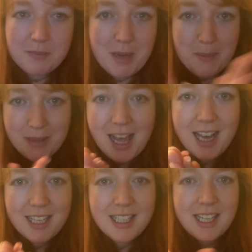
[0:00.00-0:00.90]
my
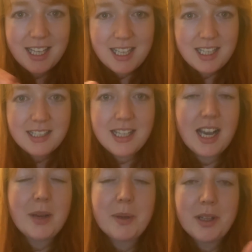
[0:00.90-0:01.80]
plan is
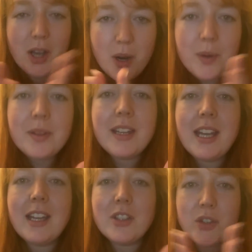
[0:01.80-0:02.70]
I will
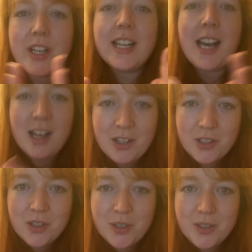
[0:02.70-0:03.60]
only drink
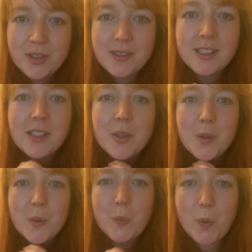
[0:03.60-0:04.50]
alcohol
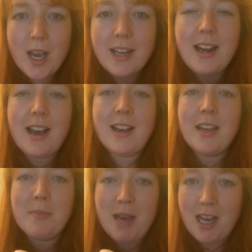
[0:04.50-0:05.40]
when I
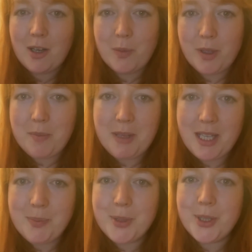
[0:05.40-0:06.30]
am out with
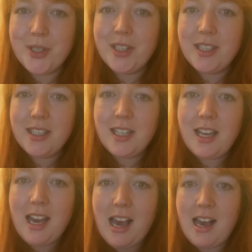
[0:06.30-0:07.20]
people
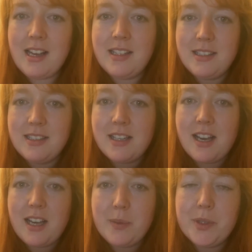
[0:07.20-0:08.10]
and
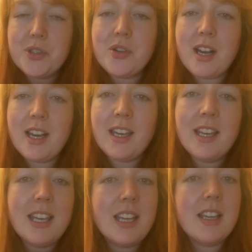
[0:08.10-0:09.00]
I will
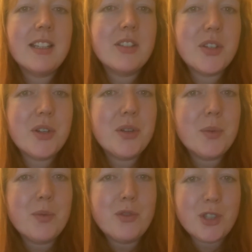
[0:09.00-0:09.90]
try
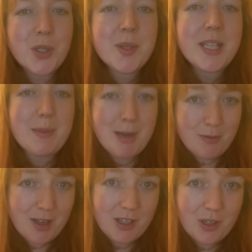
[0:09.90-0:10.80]
to reduce the amount
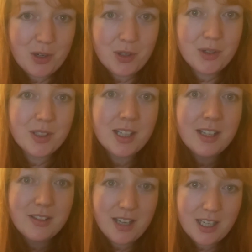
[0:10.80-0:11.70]
of alcohol
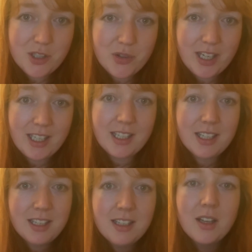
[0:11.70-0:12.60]
that I drink
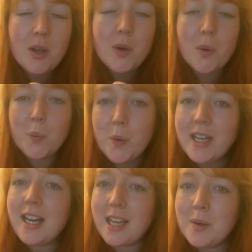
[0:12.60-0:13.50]

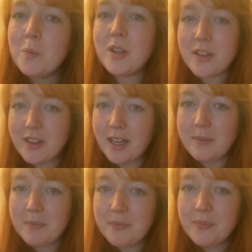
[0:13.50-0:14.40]
when I am with
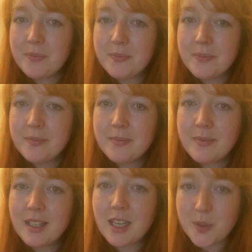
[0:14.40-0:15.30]
them
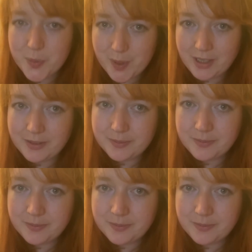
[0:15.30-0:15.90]
as well.